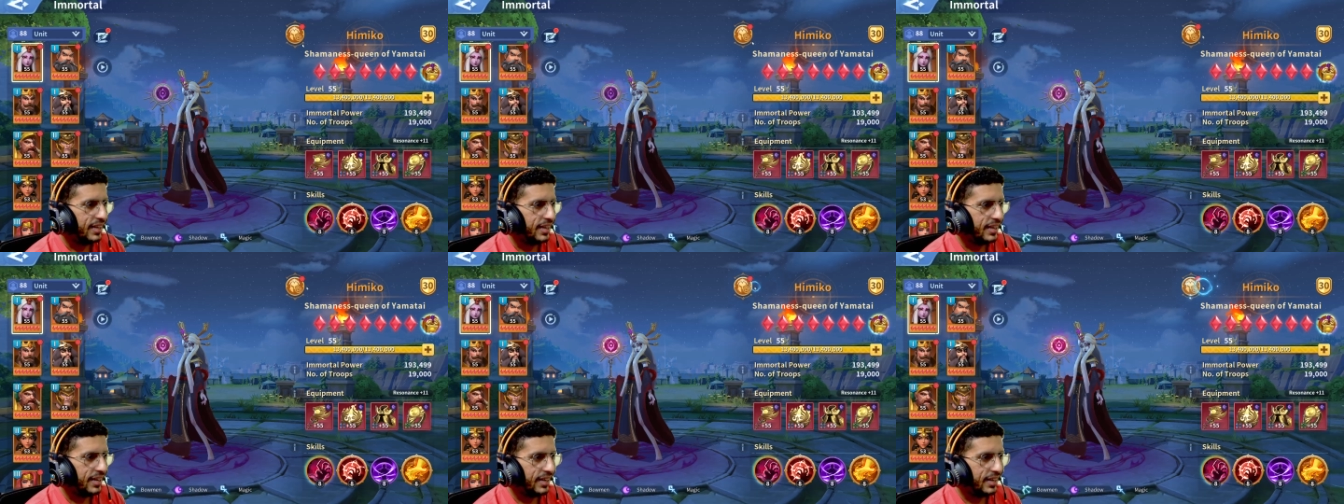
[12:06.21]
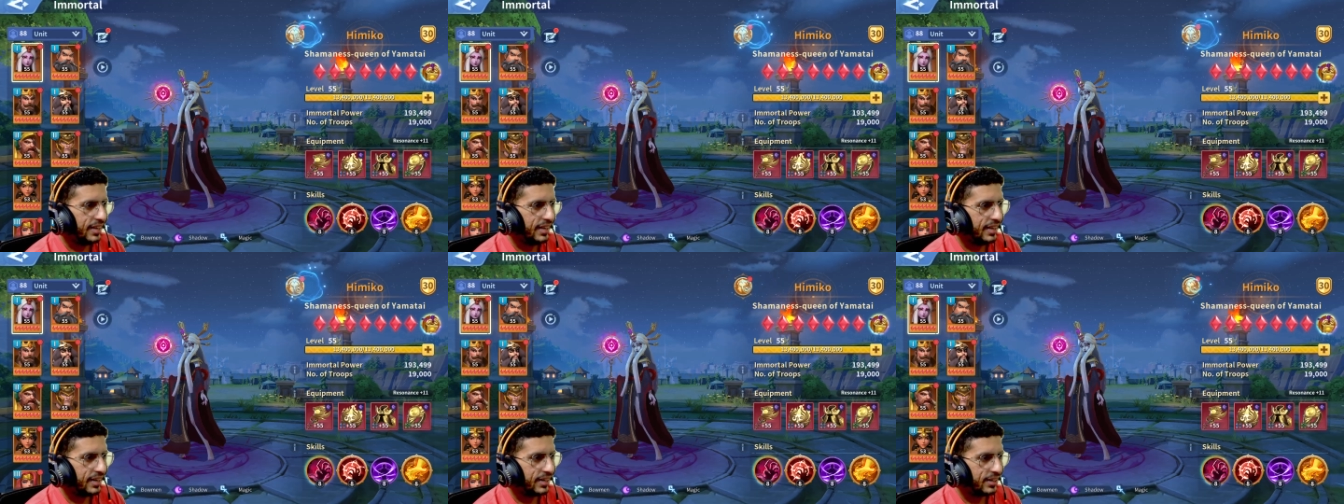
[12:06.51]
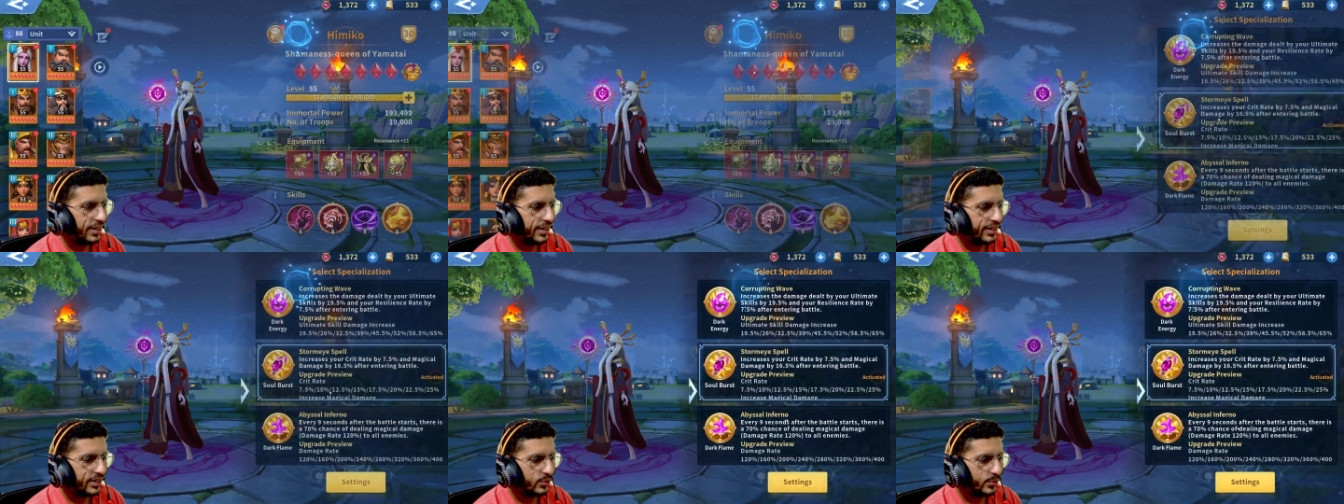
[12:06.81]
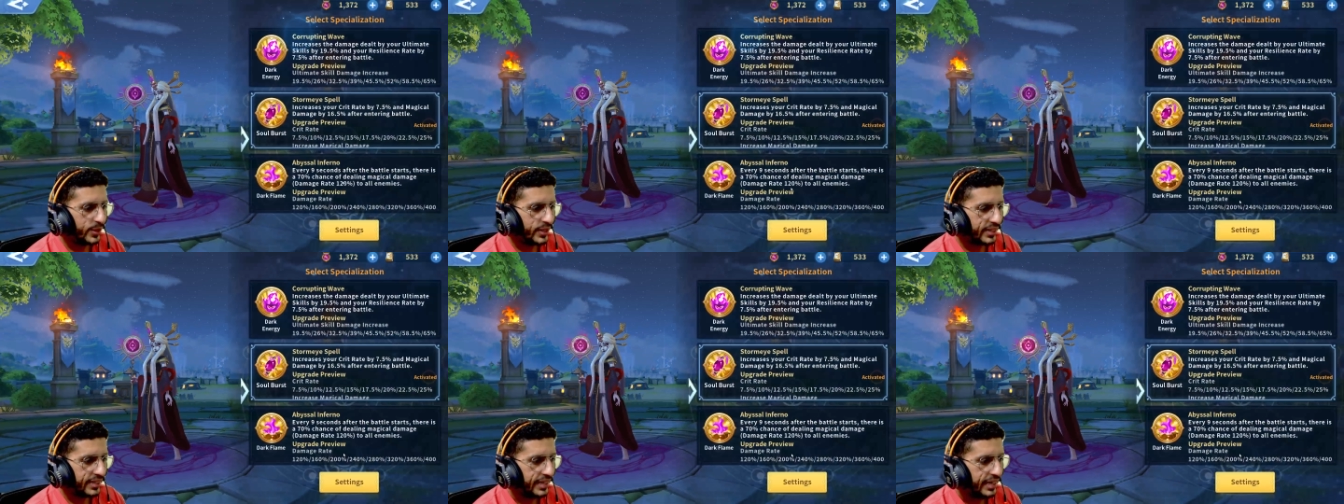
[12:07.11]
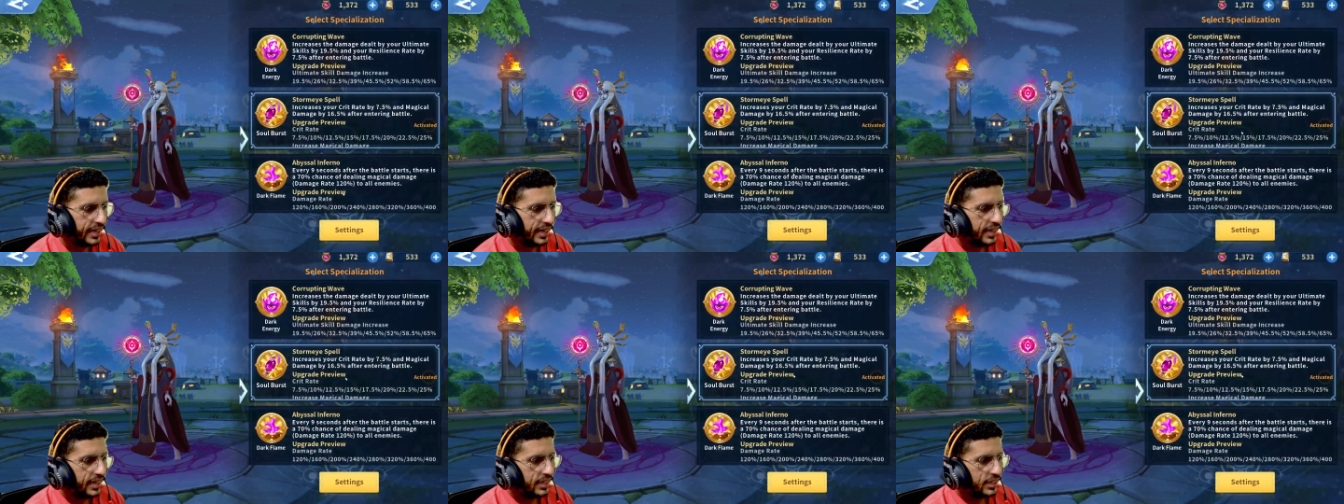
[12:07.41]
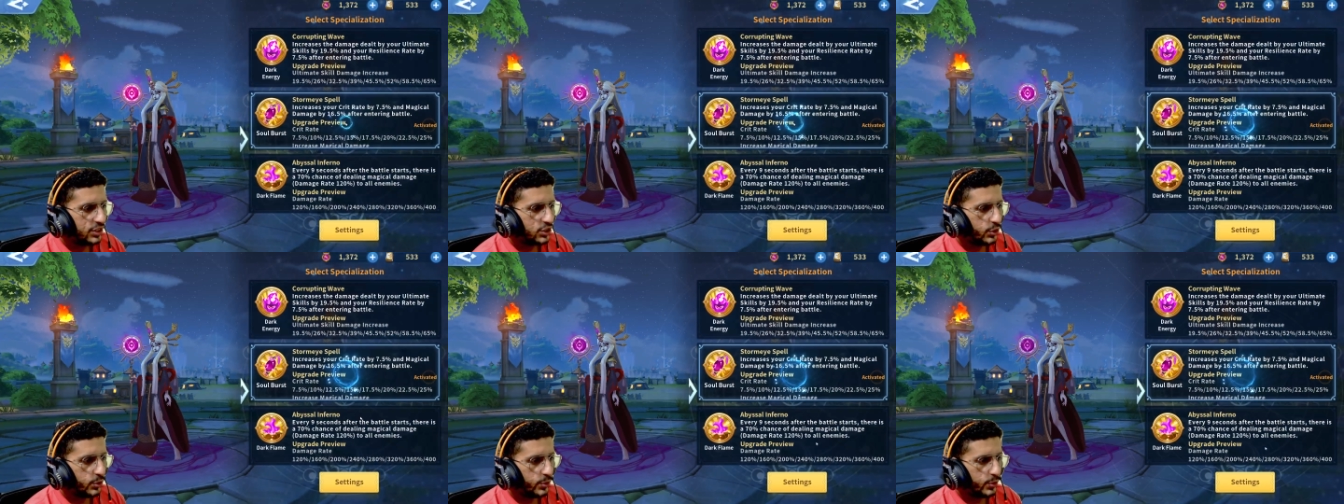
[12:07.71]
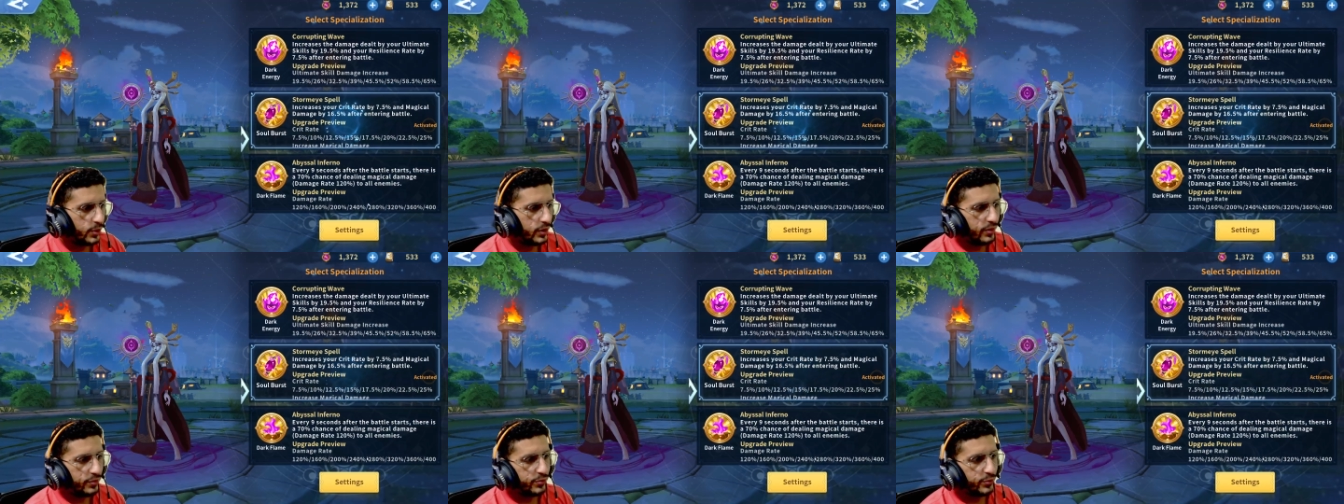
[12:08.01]
kind of quickly. So
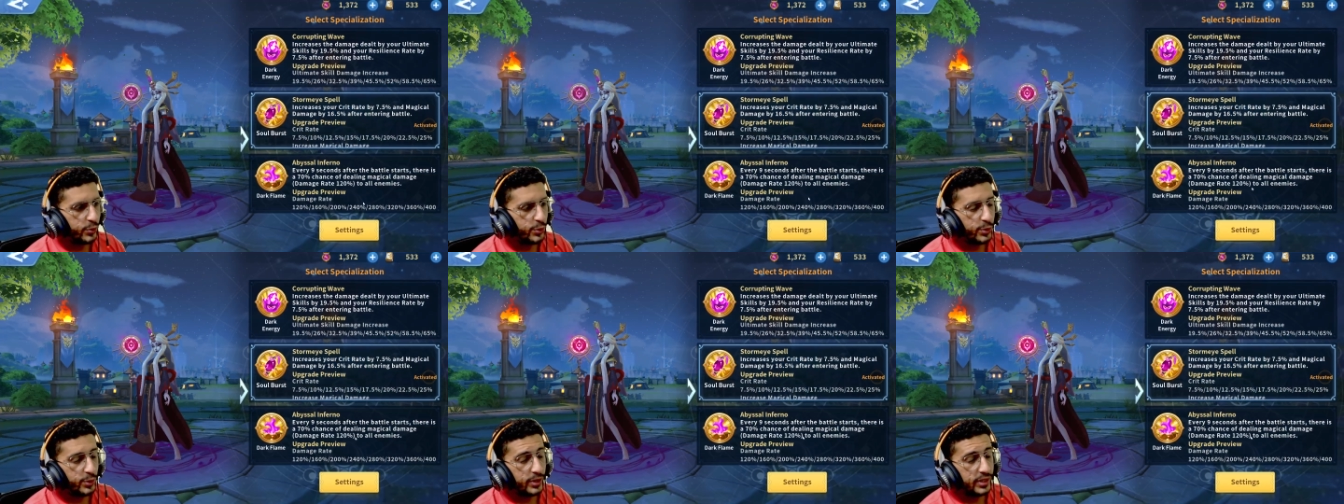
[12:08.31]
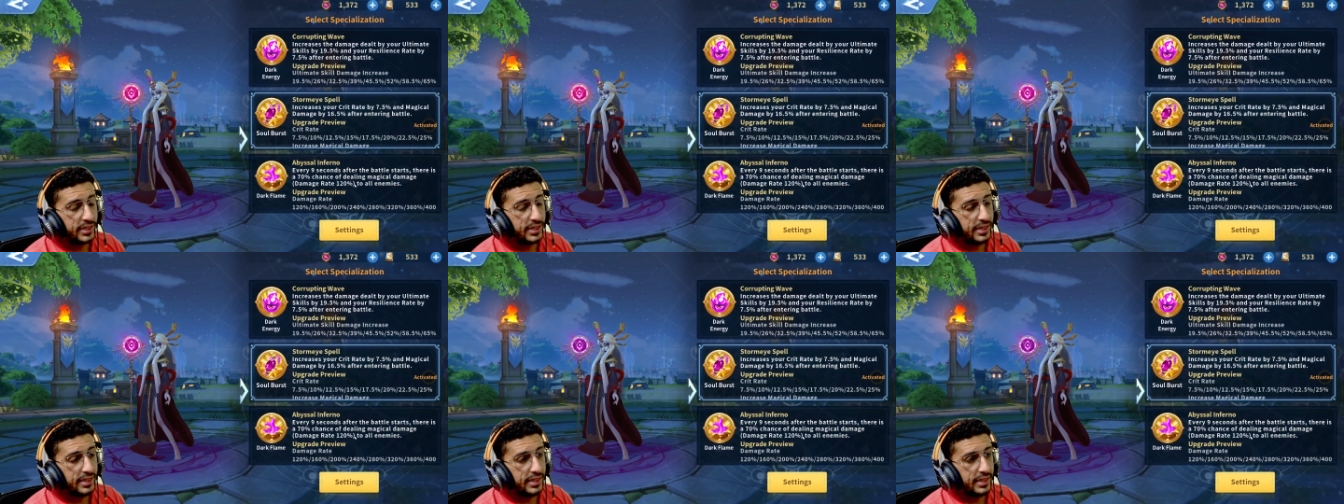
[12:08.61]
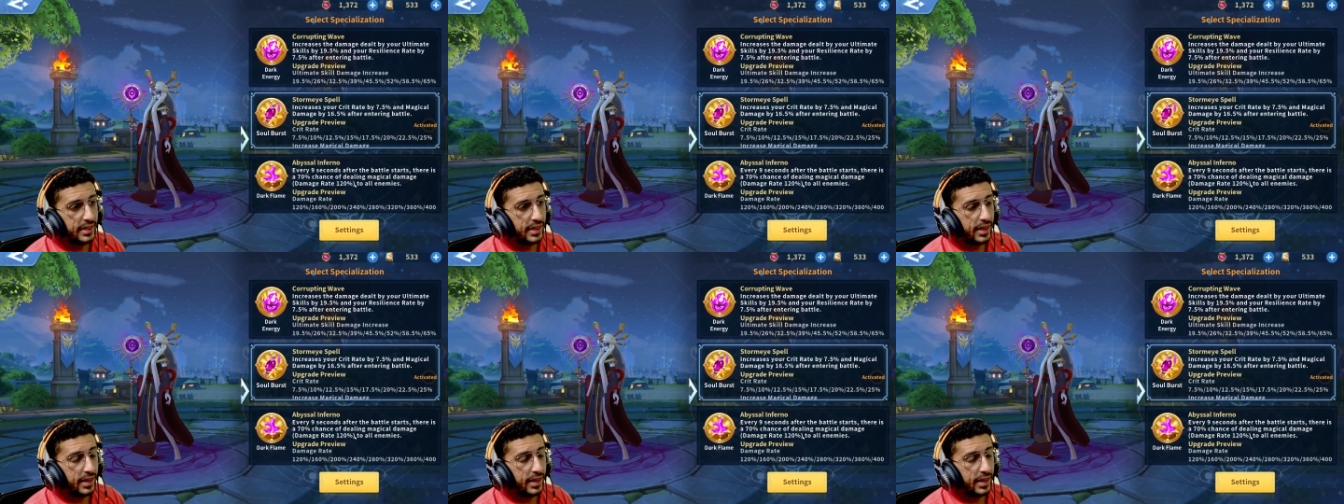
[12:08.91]
for the